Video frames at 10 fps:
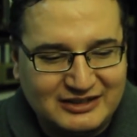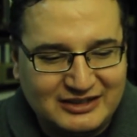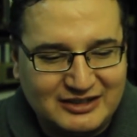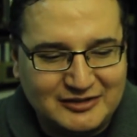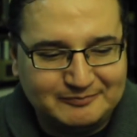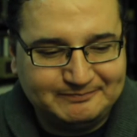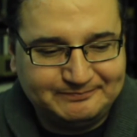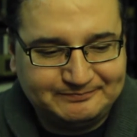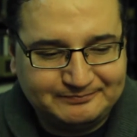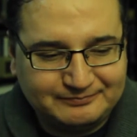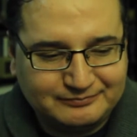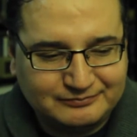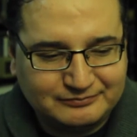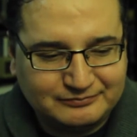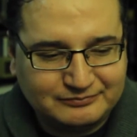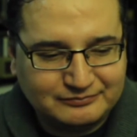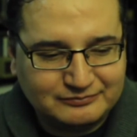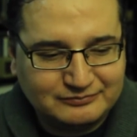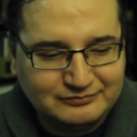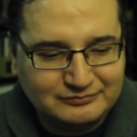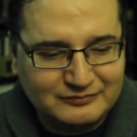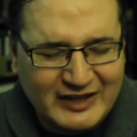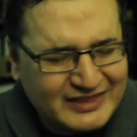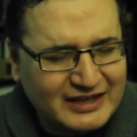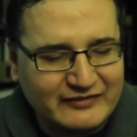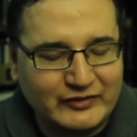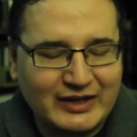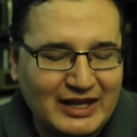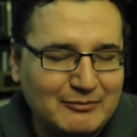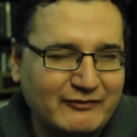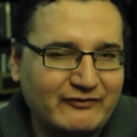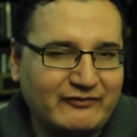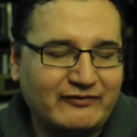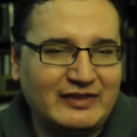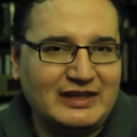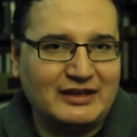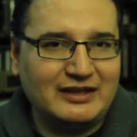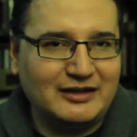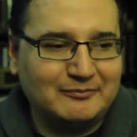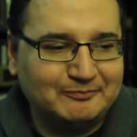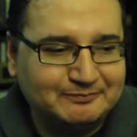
Nothing ever came of the